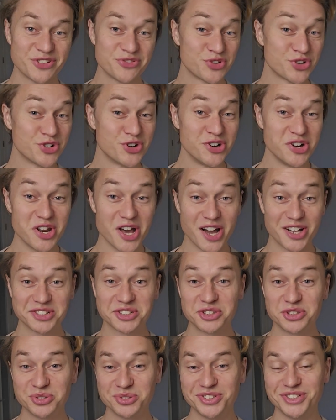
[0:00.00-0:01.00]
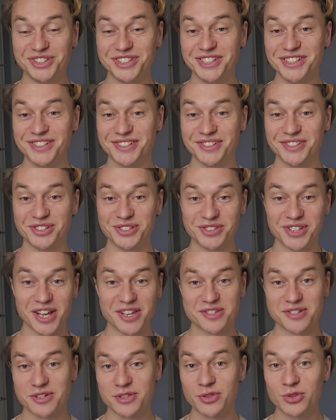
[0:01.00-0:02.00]
If you're not doing this in
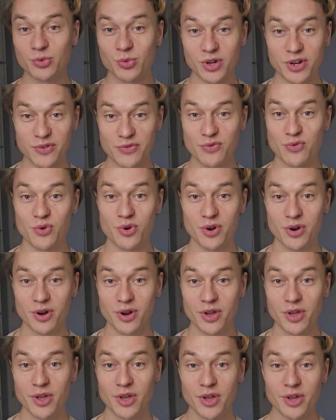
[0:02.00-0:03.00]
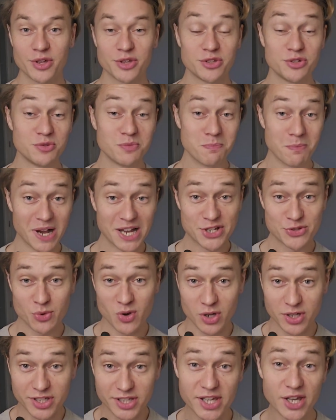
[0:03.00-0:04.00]
2024, you might as
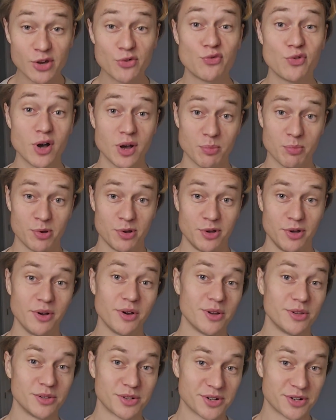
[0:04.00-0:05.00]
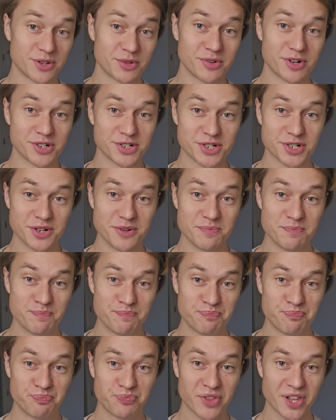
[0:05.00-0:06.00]
well give up on learning Russian.
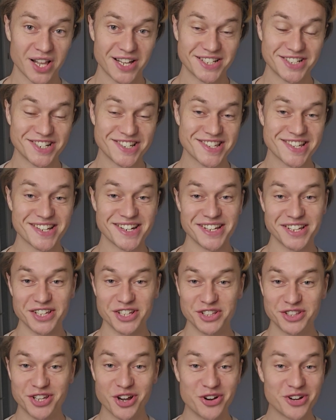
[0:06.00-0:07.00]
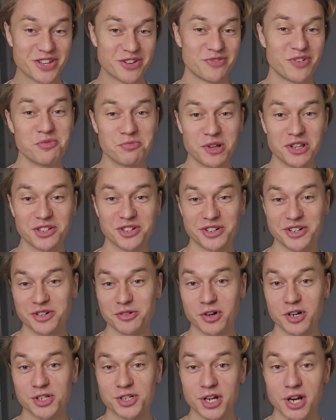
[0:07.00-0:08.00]
Just kidding. Don't give up on
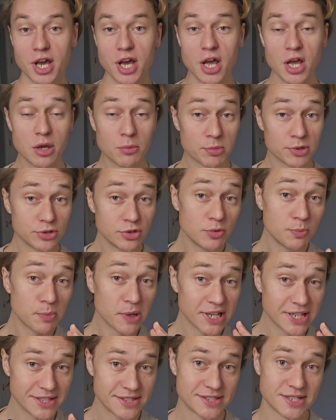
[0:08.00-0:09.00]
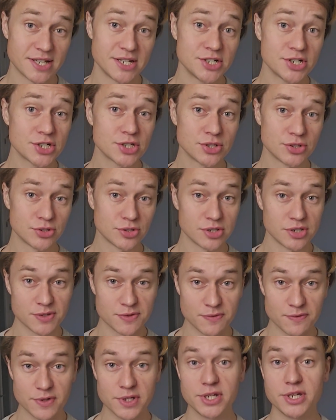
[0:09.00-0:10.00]
learning Russian, but do pay attention to
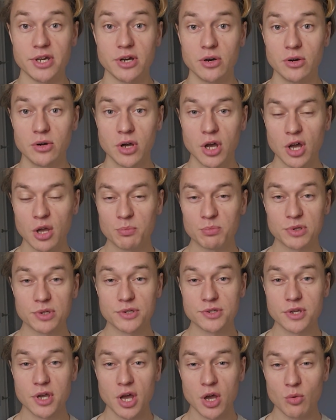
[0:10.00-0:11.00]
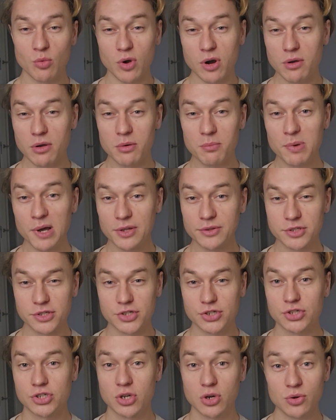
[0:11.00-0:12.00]
this video because what I'm about to
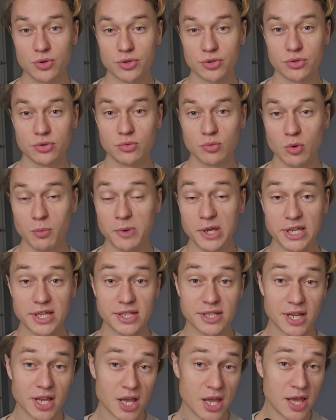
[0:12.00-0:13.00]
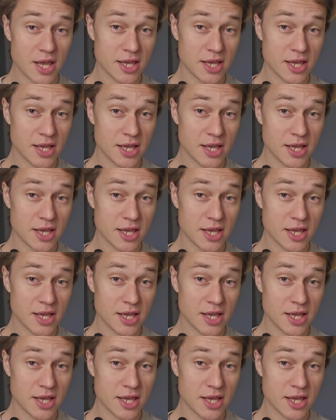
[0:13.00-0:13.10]
show you will make it